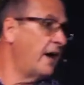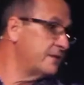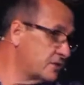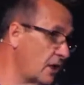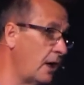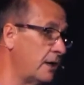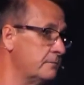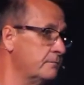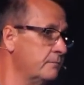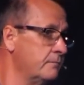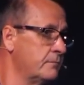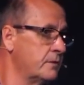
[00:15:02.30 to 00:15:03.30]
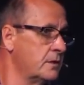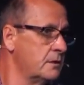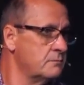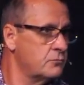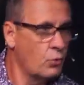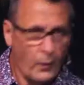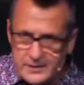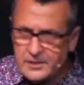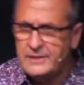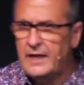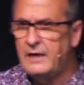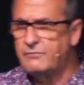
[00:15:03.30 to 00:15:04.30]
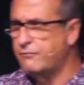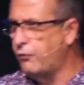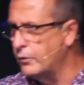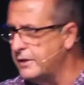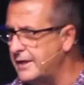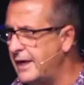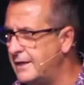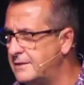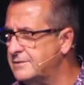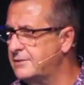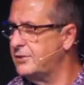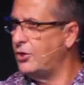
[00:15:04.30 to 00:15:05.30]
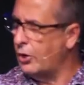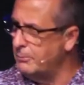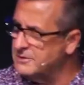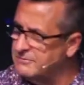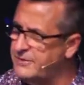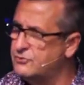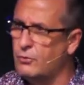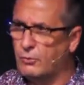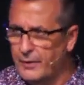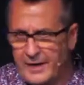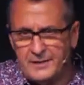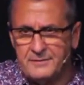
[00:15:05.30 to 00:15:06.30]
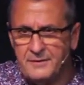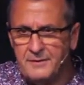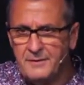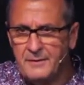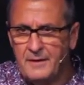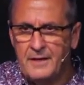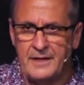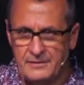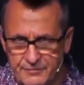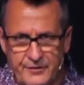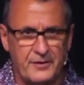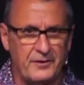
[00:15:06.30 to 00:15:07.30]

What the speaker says: God. Twice a day for 40 days, the armies of Israel ran in fear.